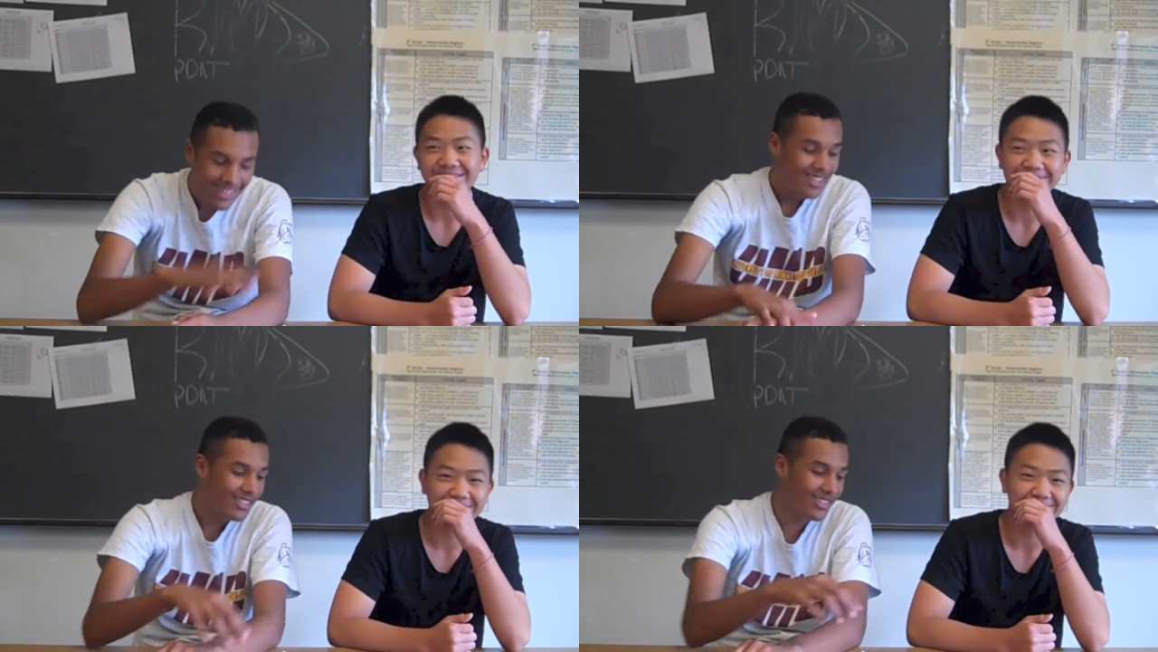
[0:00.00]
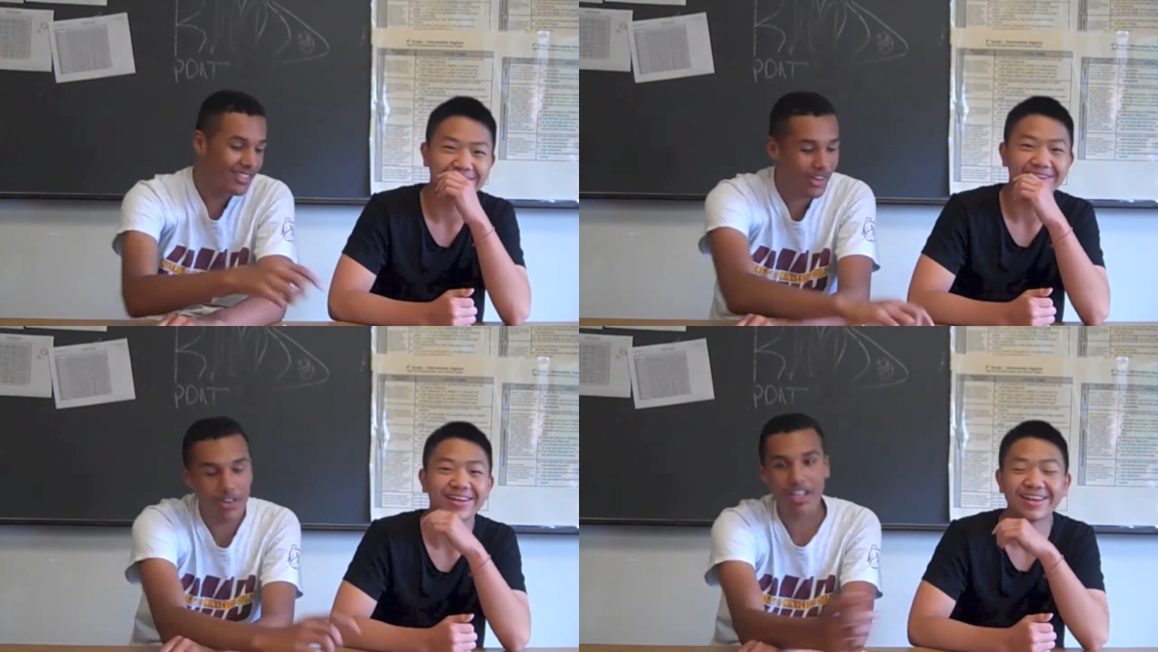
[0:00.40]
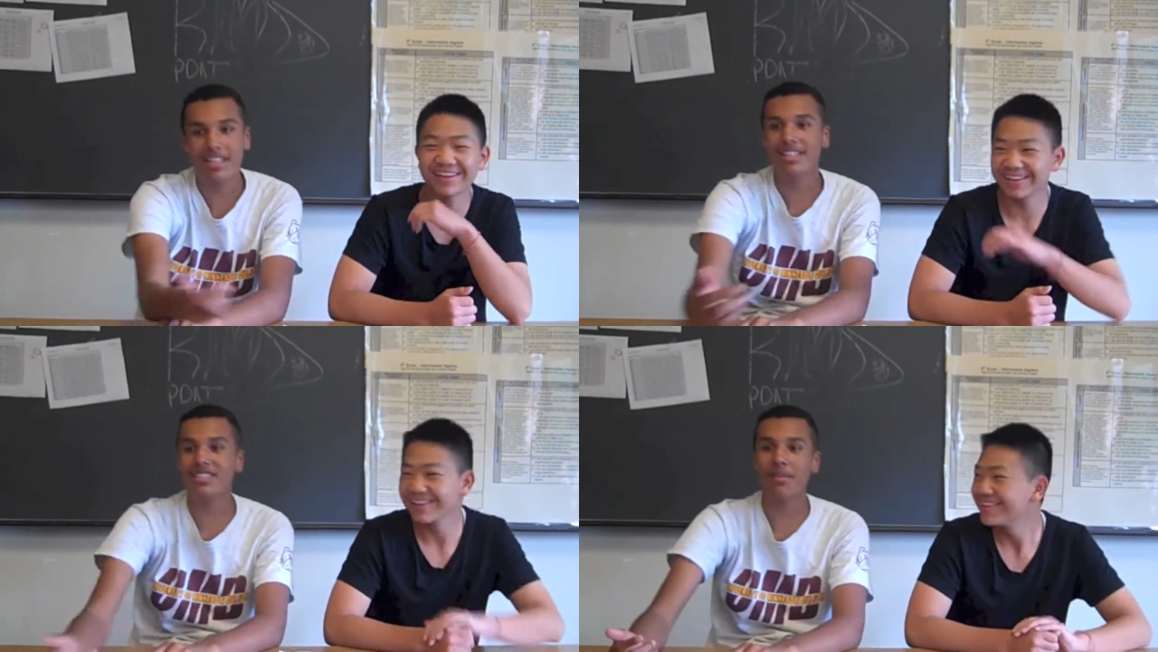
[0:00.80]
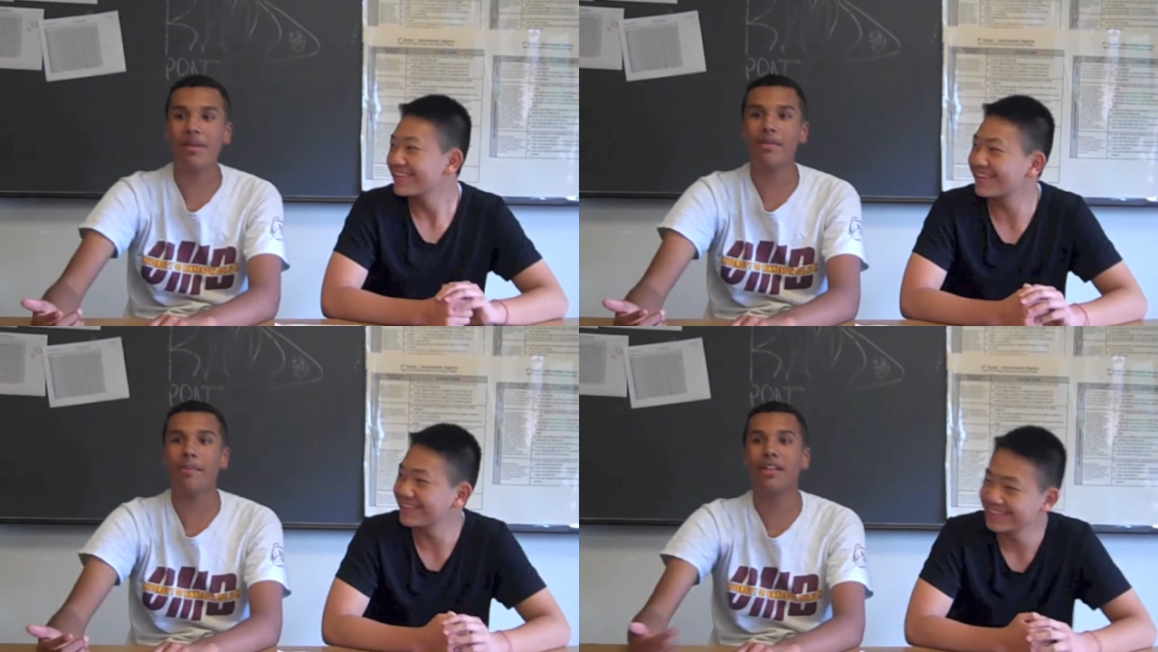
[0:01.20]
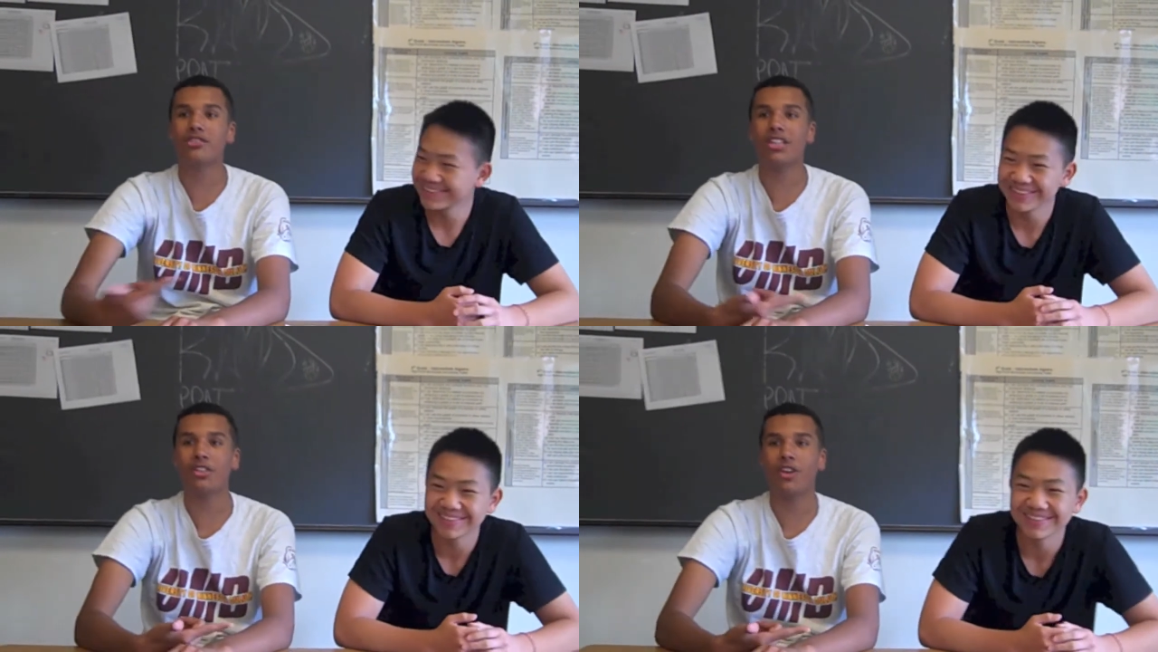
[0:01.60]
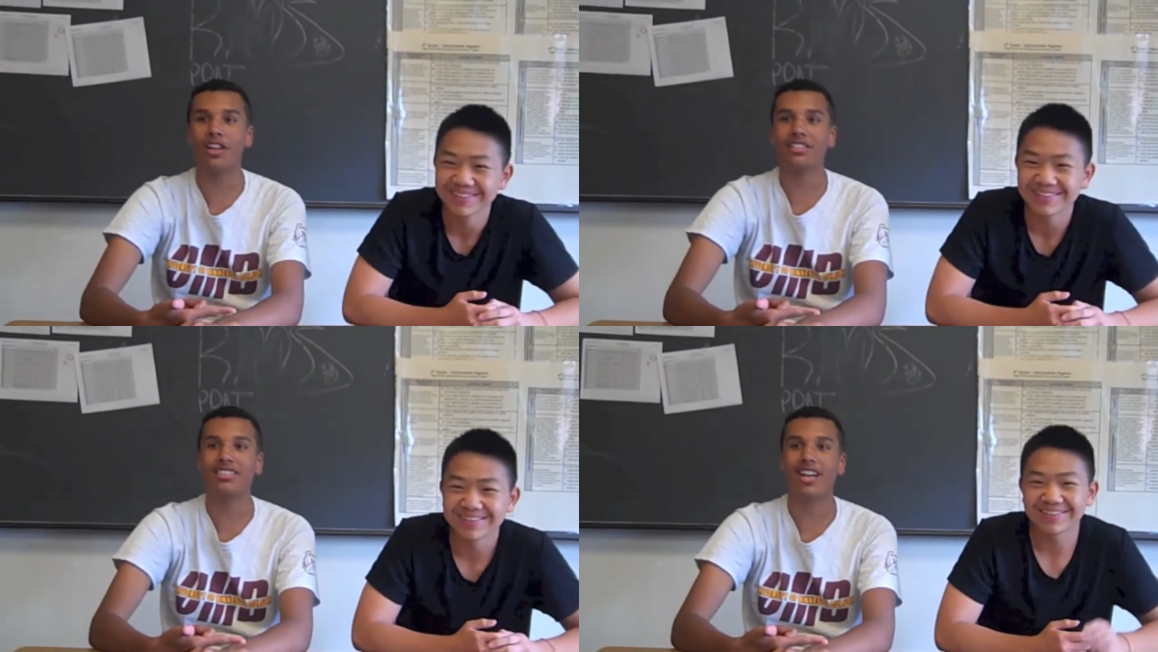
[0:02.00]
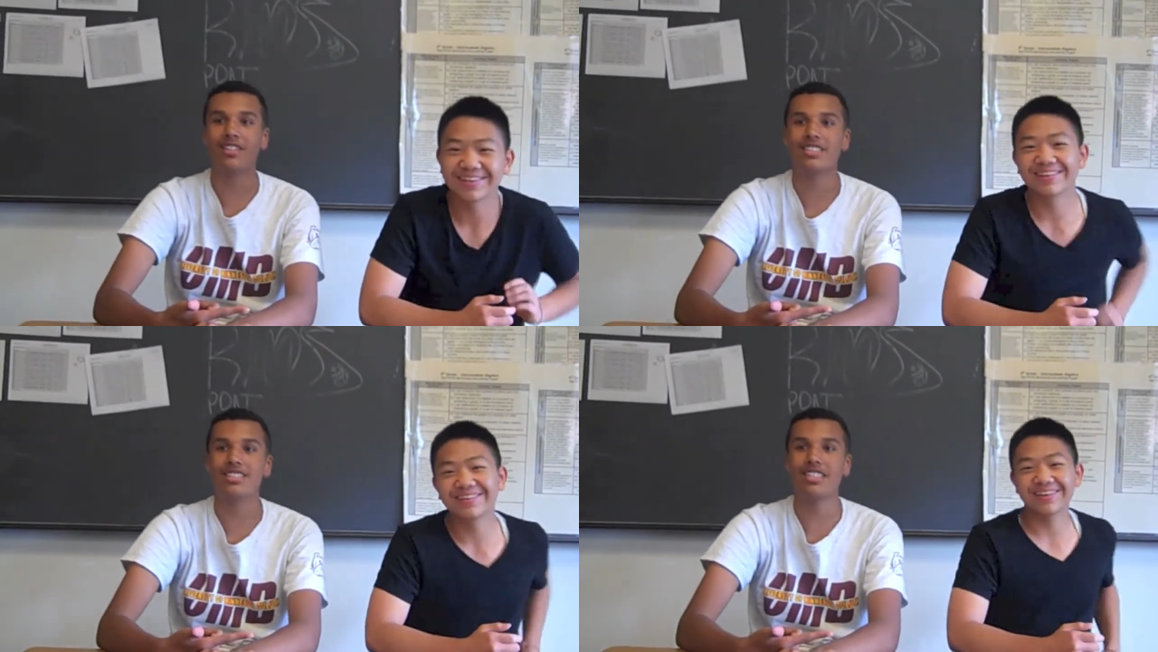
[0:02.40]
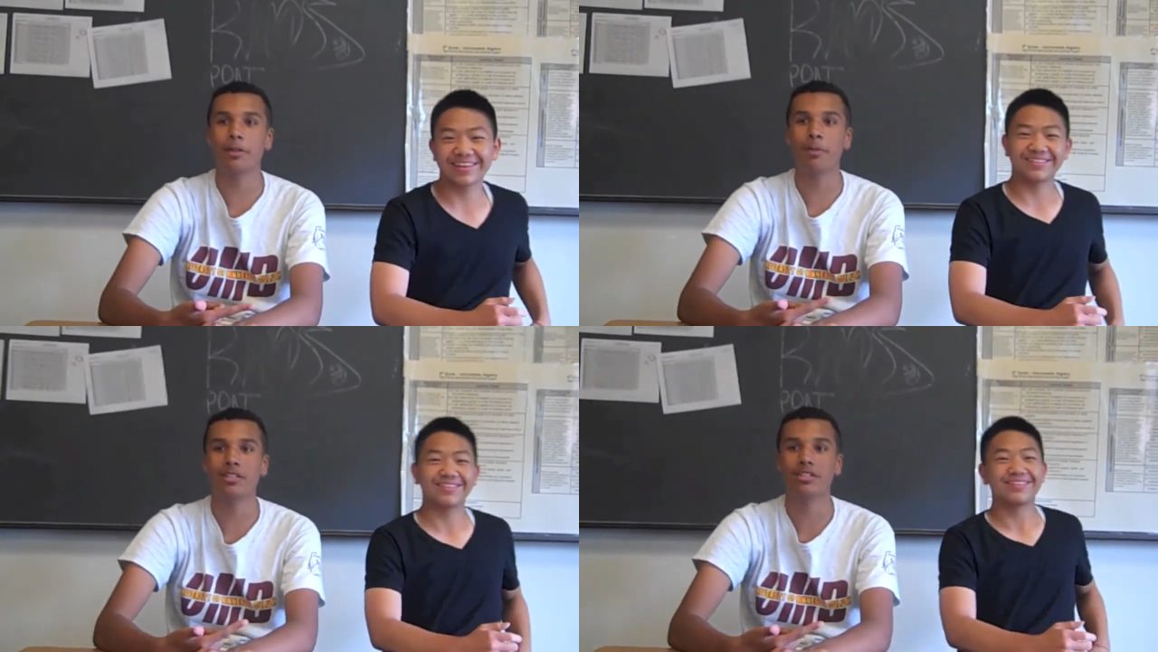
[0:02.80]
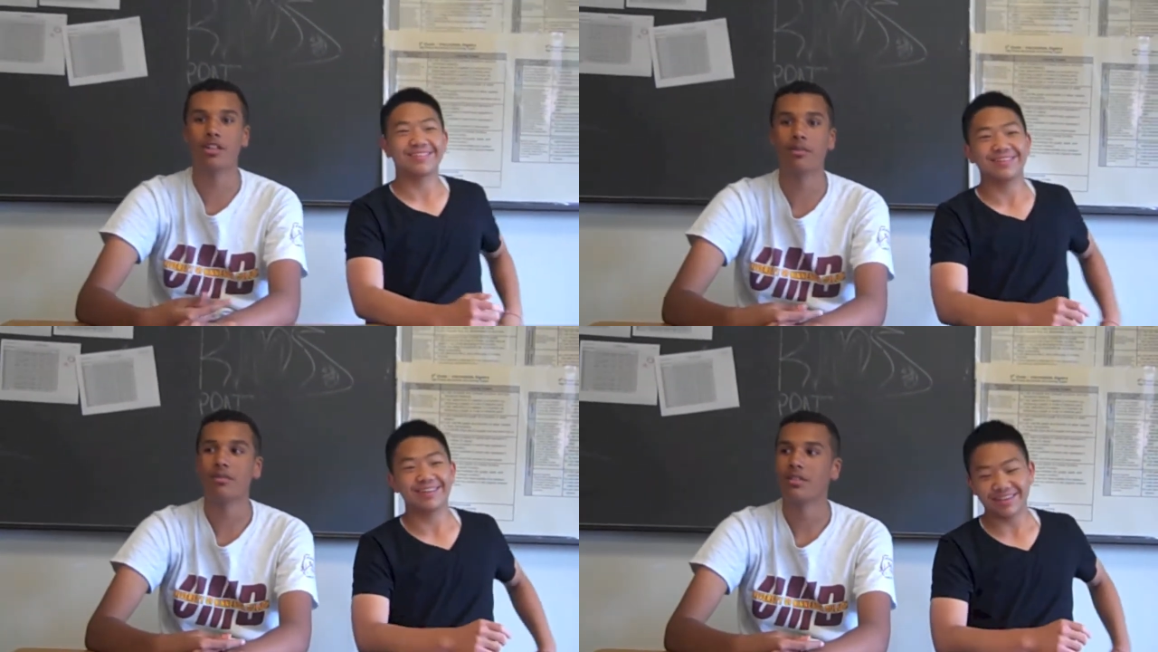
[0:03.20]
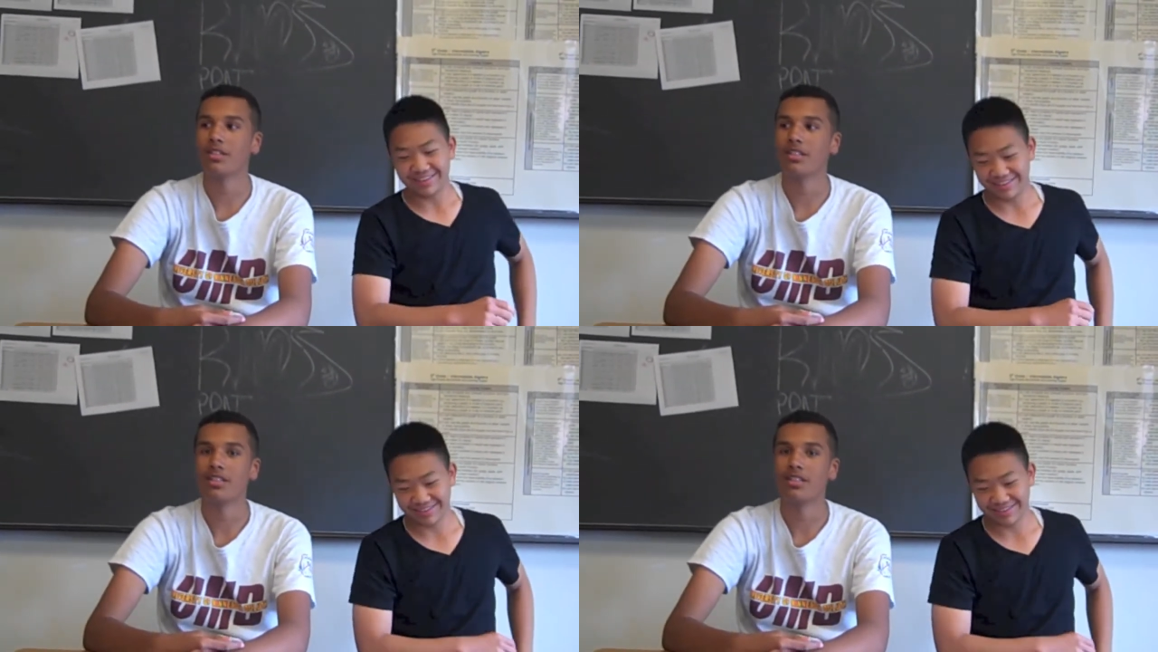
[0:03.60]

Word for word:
Speaker 1: Dude, so, okay, can someone have your pencil and cross this out? Because he keeps messing up. I got it.